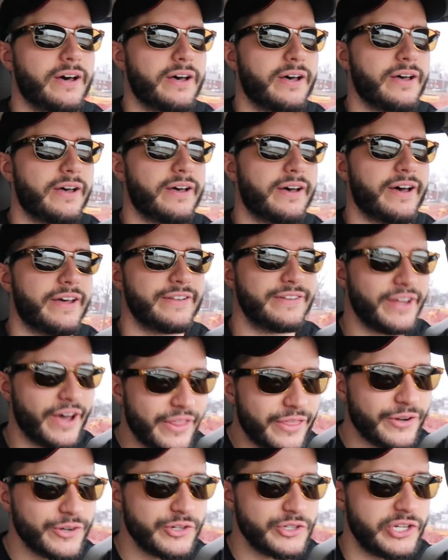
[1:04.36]
uh,
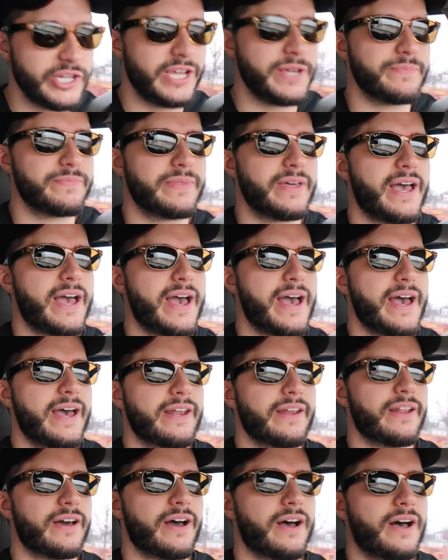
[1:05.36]
another Jeep
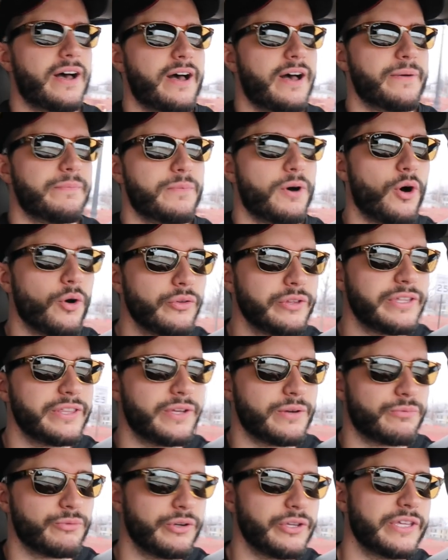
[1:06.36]
that um, only
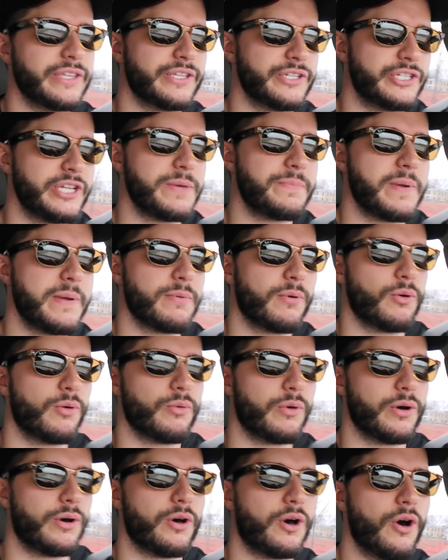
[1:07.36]
that really the Jeep
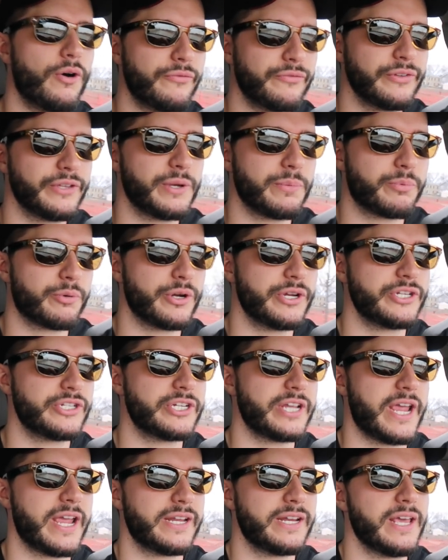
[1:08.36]
people will hopefully
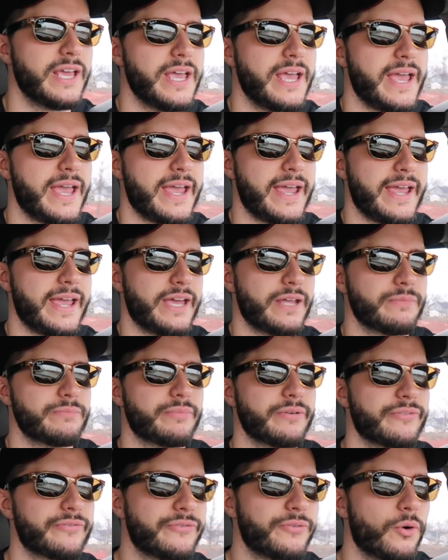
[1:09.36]
appreciate.
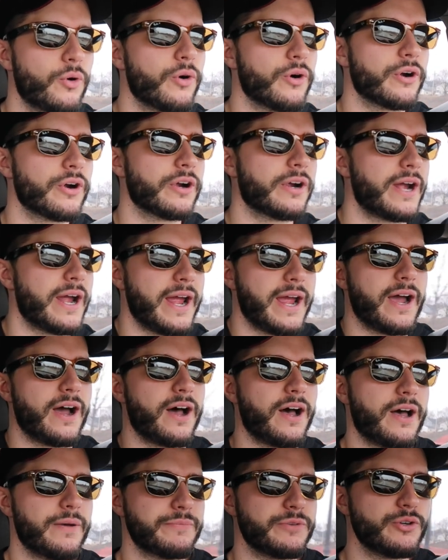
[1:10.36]
And before
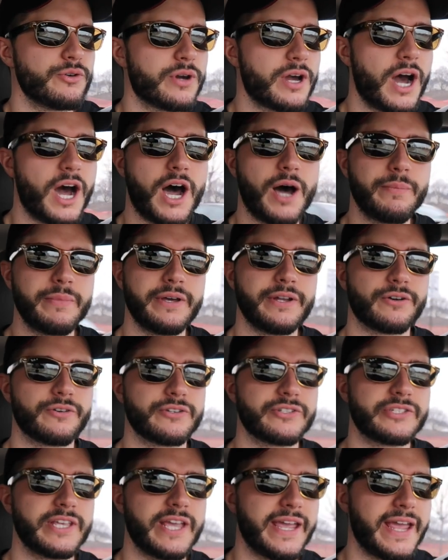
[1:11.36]
um, you comment
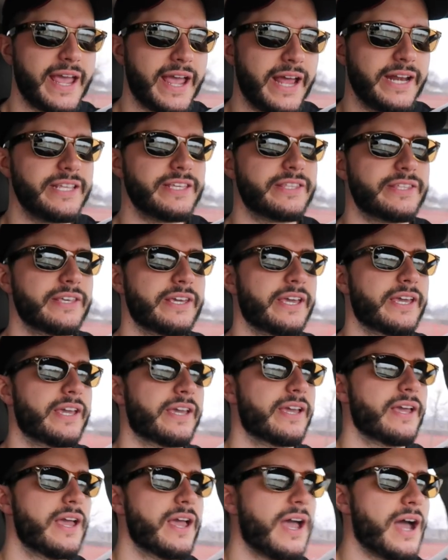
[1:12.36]
or say
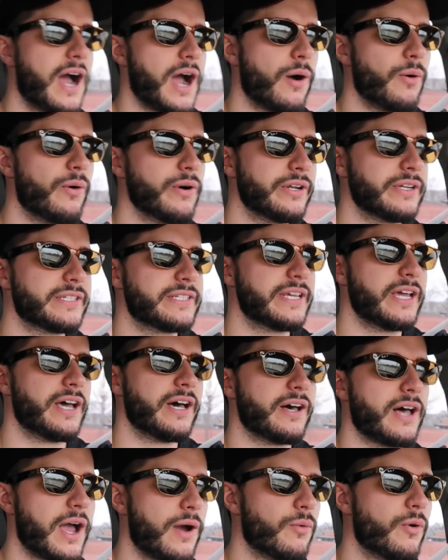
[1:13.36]
anything, I want to
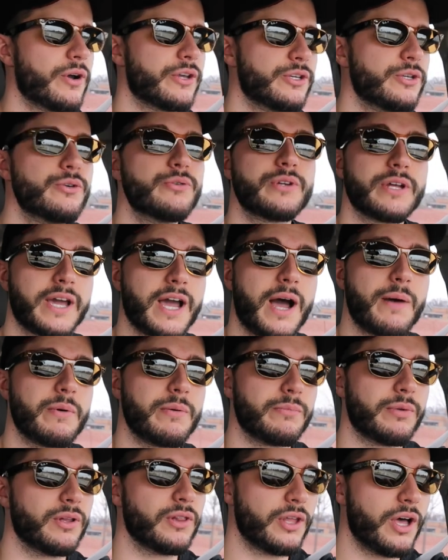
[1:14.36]
tell I want you to
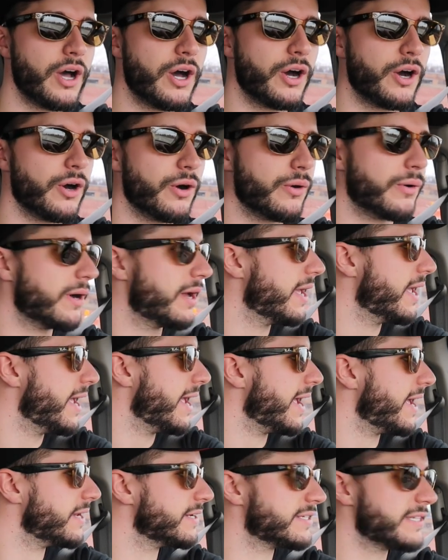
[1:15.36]
comment below
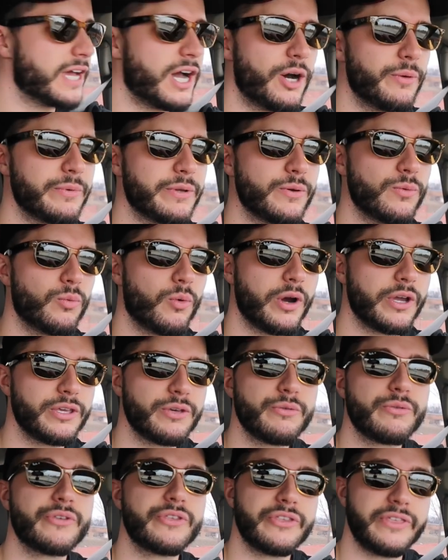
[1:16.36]
and tell me what
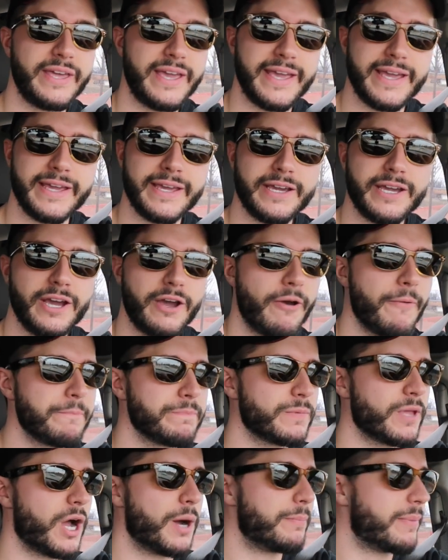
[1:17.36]
you think
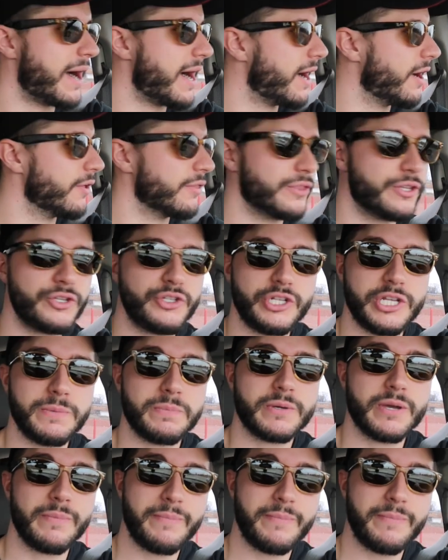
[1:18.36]
about the Jeep